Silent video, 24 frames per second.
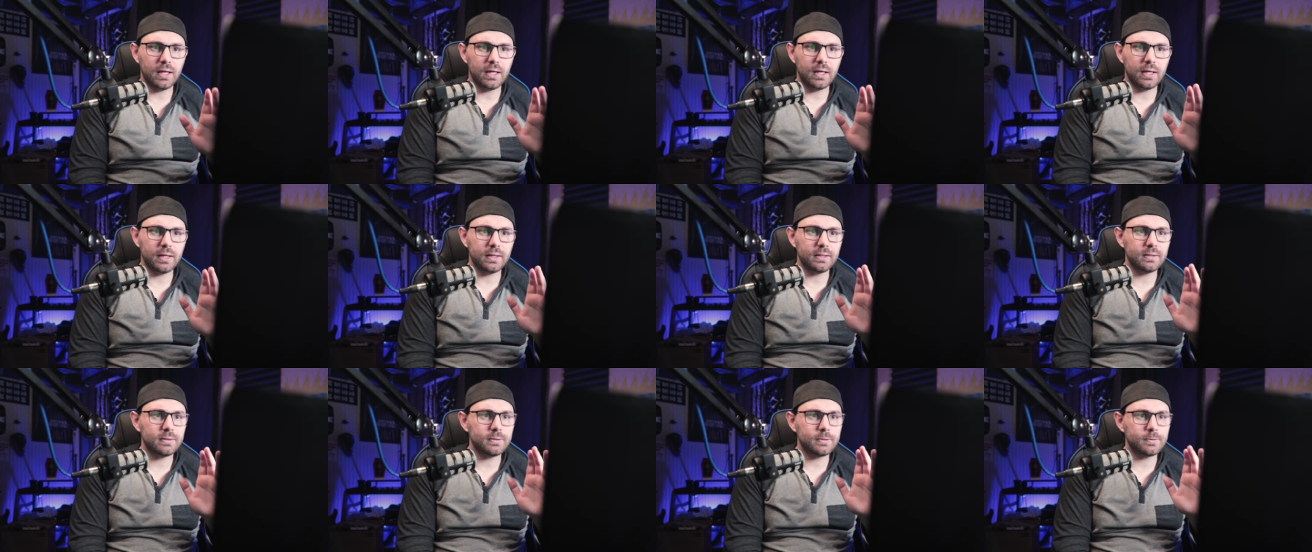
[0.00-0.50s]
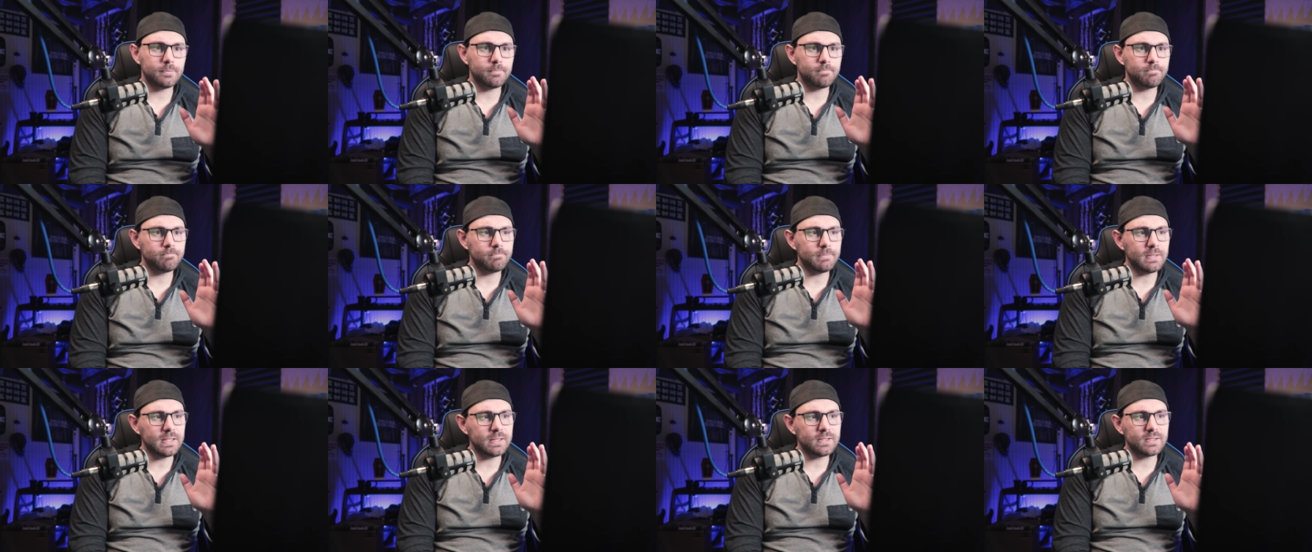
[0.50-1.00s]
And
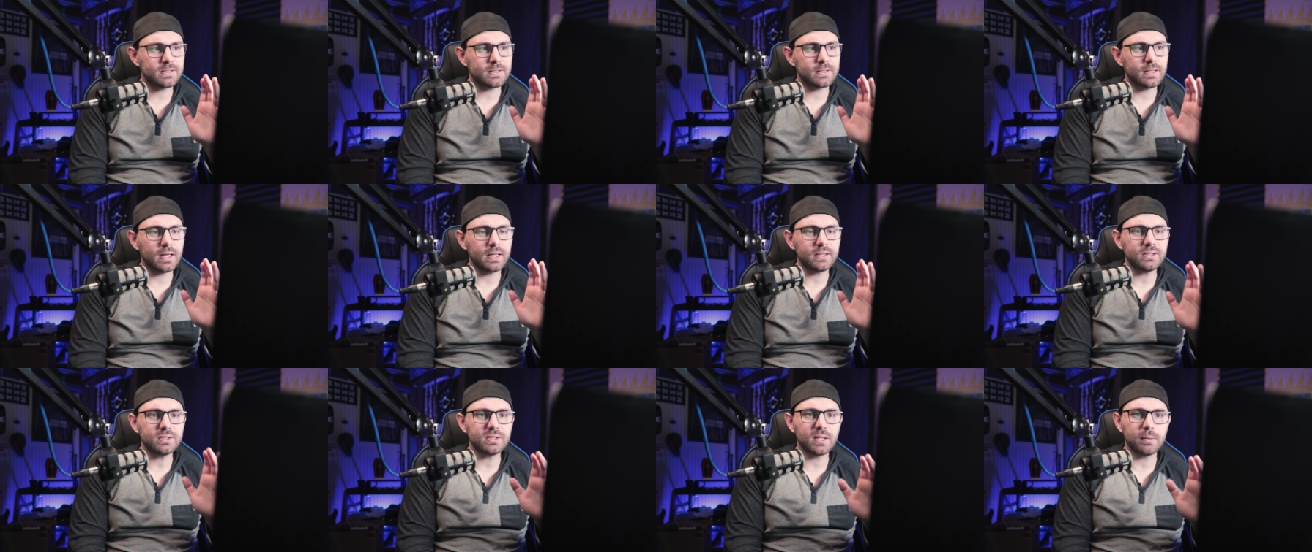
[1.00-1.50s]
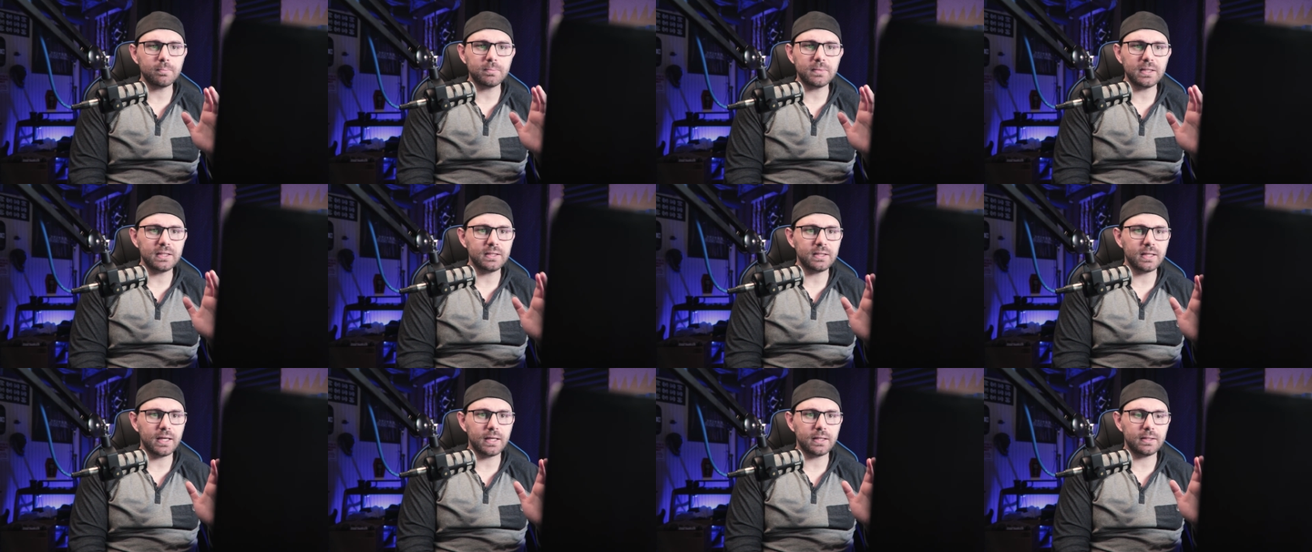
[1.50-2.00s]
it's not
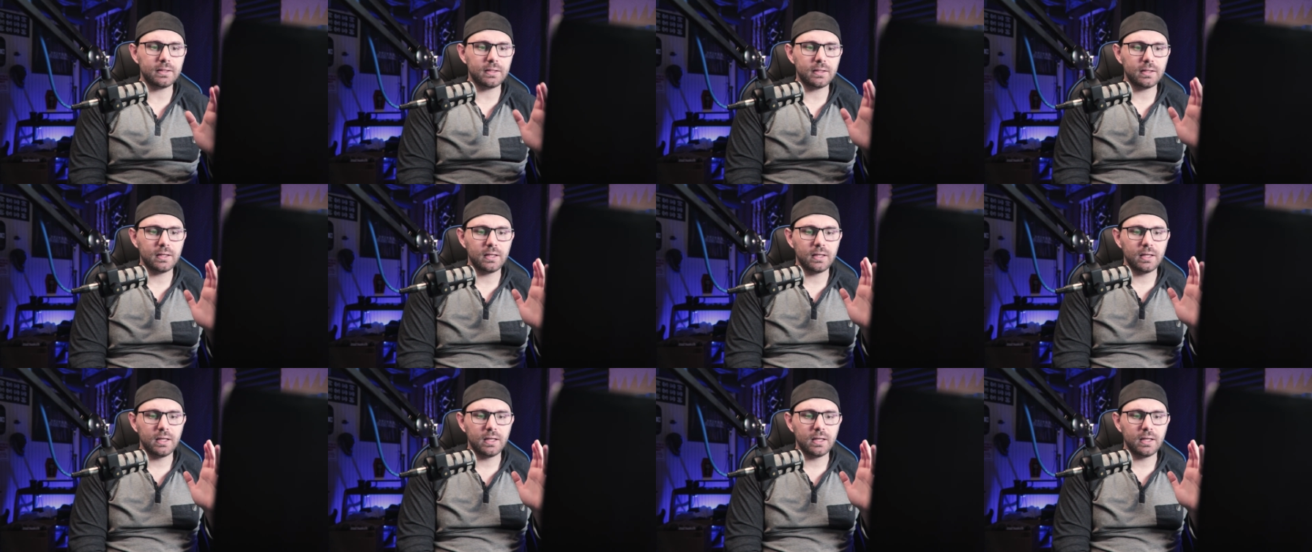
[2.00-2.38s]
something that